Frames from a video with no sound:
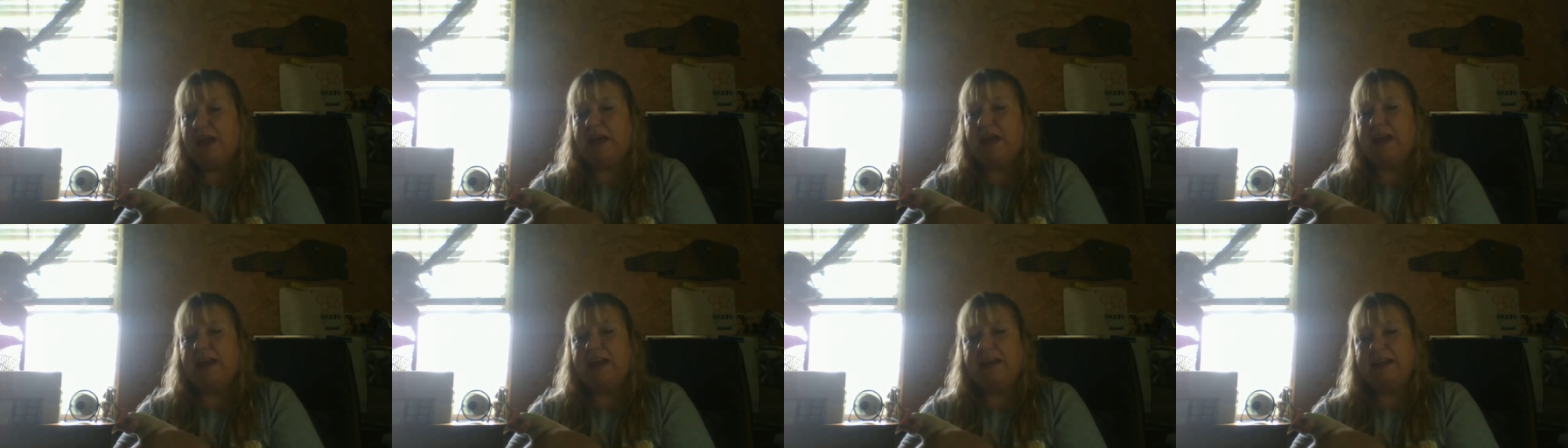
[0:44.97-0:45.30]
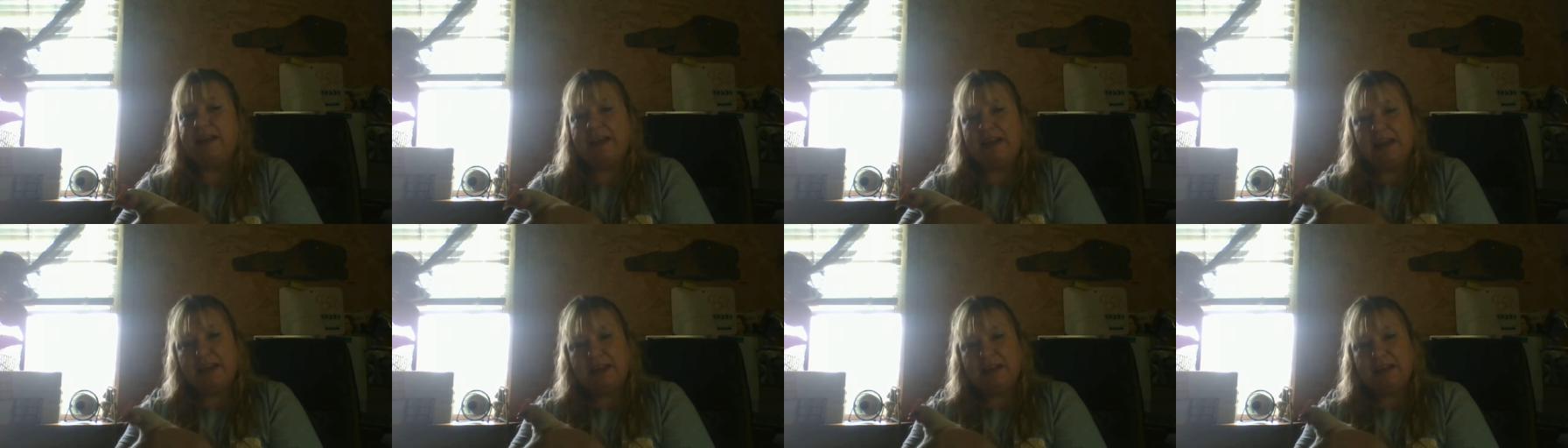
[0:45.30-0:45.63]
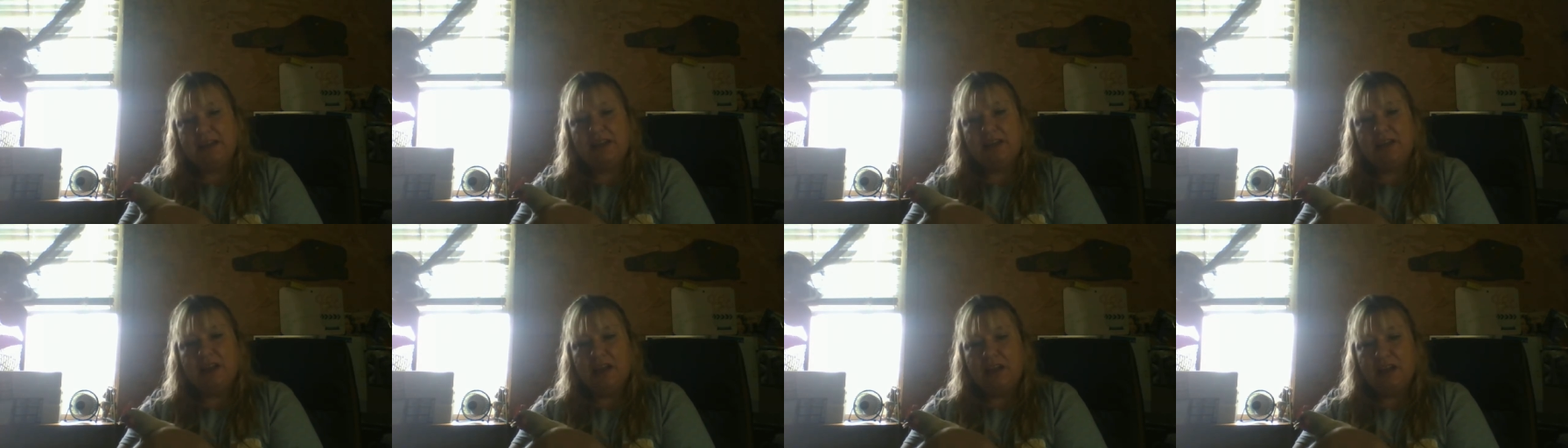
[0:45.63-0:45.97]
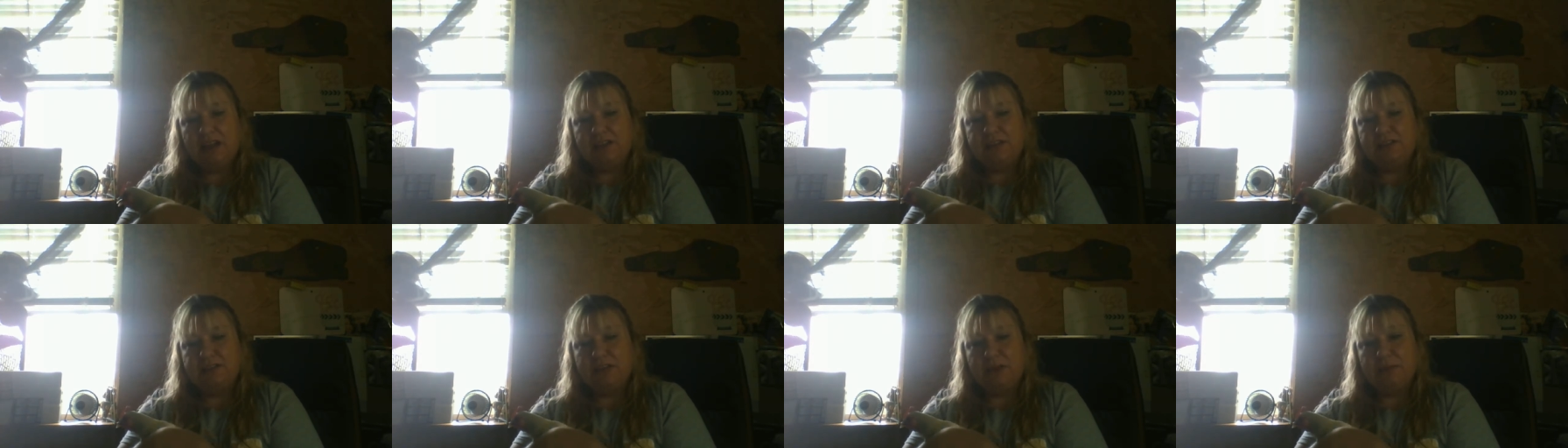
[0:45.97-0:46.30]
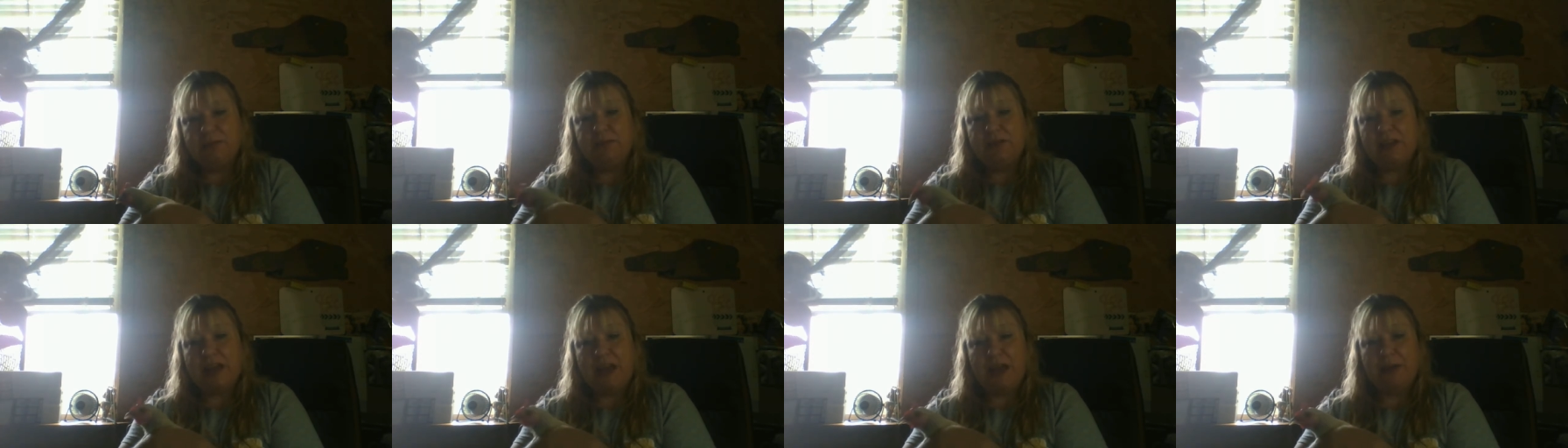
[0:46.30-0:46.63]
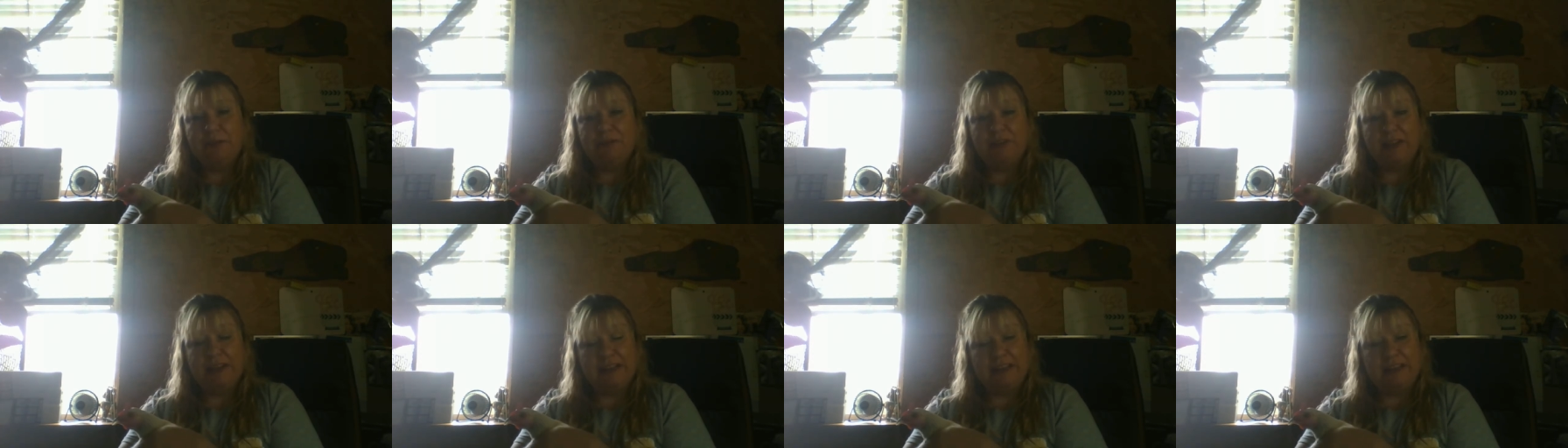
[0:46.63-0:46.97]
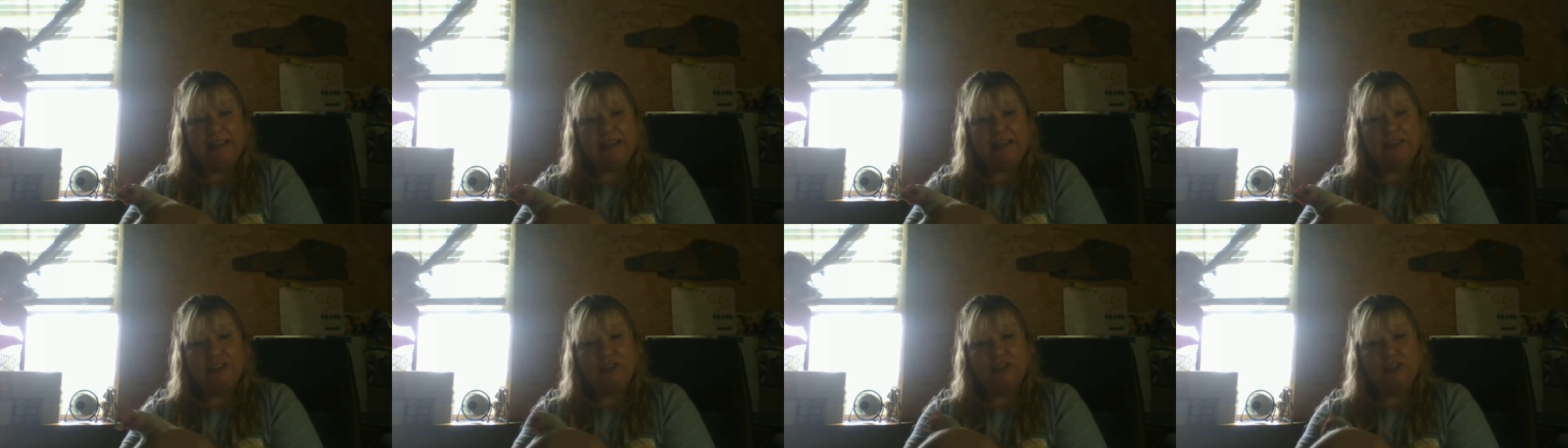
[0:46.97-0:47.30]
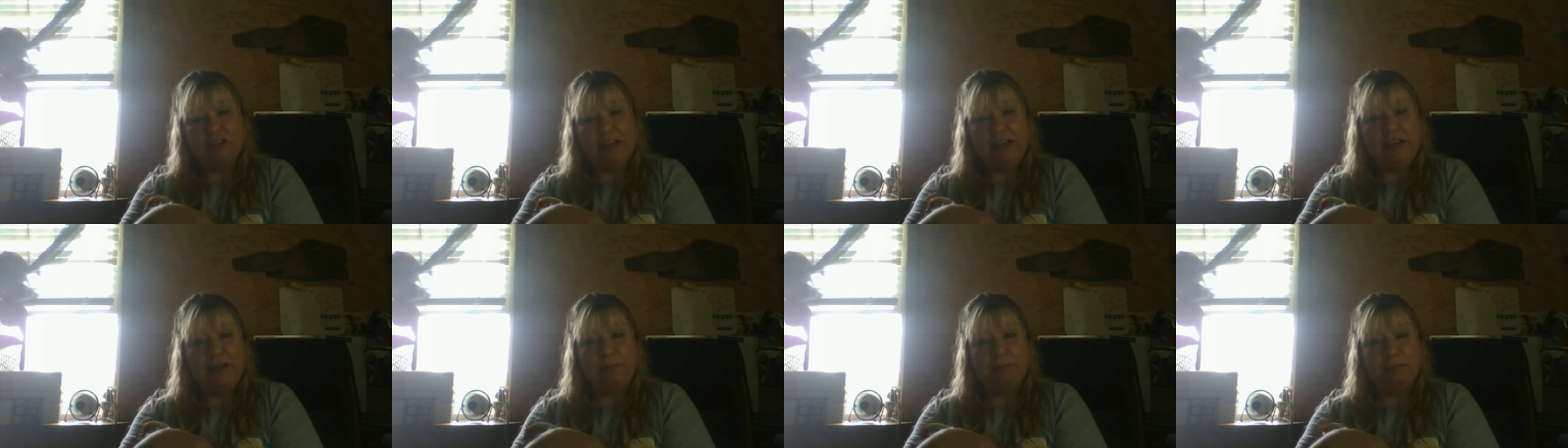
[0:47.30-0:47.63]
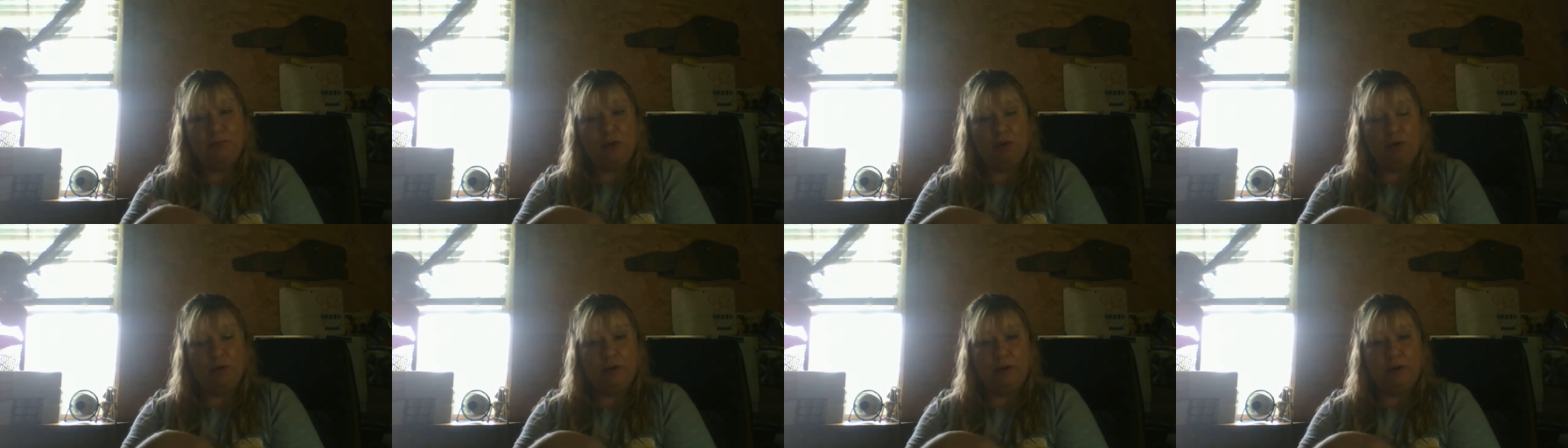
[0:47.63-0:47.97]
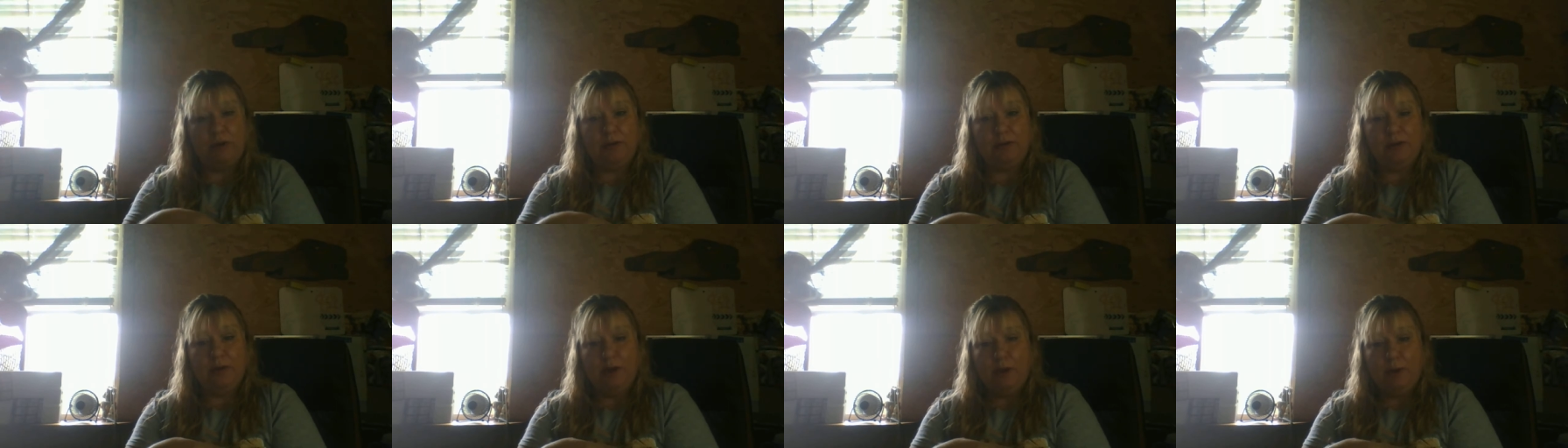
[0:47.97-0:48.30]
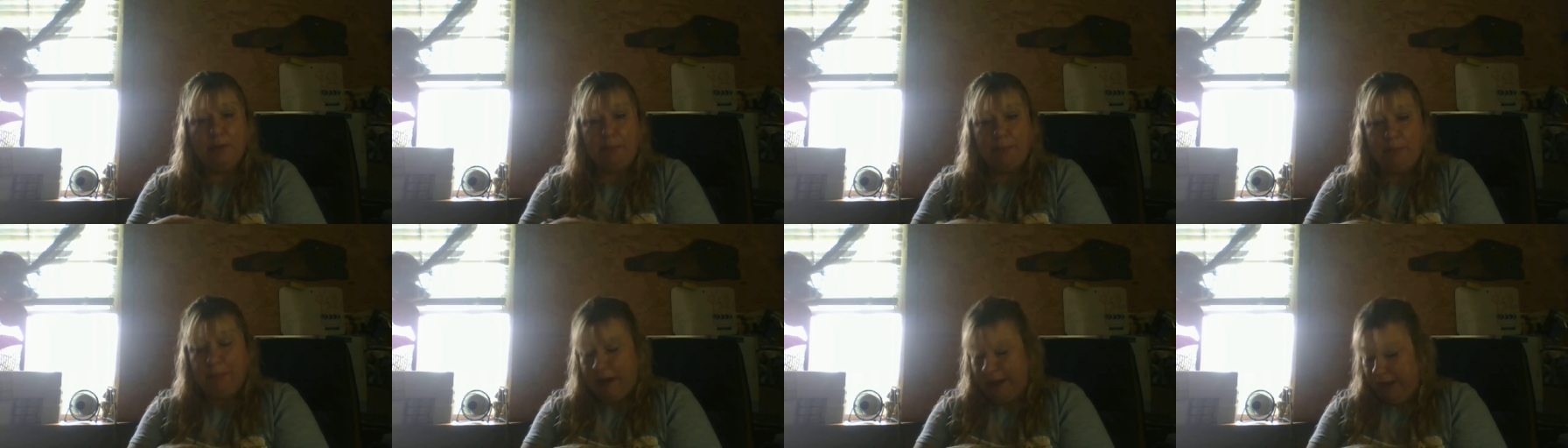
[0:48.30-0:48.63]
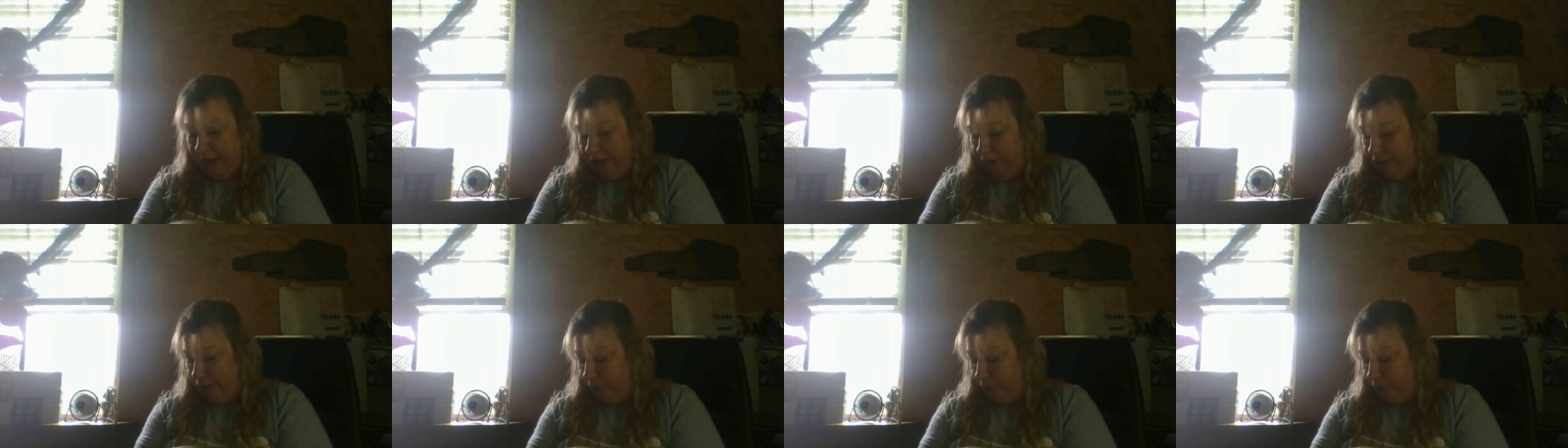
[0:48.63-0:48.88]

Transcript: And then sometimes they can get their leg broken by